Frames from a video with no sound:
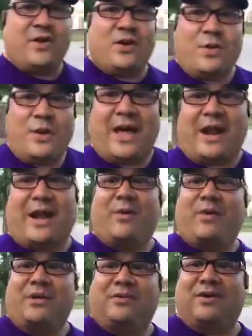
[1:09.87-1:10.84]
Who do we got
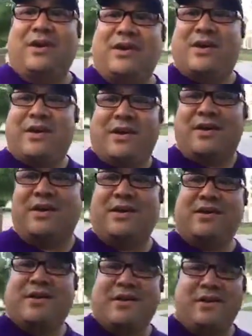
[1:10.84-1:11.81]
on with us?
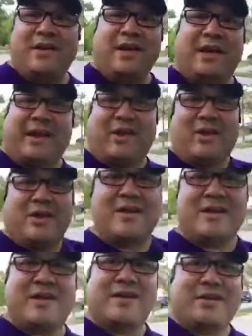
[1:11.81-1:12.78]
Hey, Aaron.
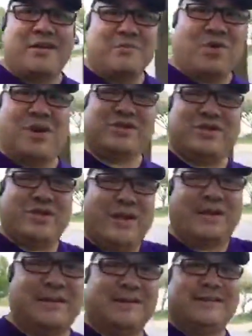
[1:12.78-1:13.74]
Good morning to
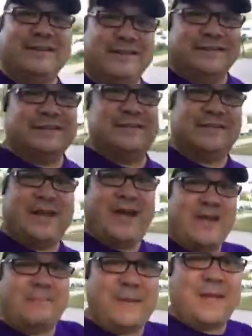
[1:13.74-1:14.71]
you.
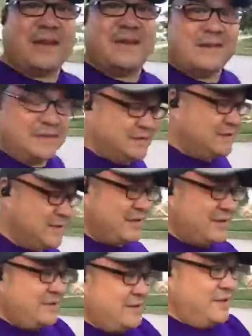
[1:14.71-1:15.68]
How you been?
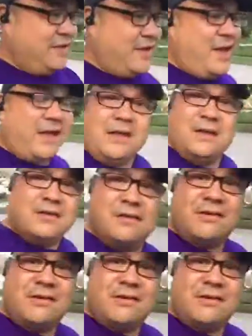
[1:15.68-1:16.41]
Hey,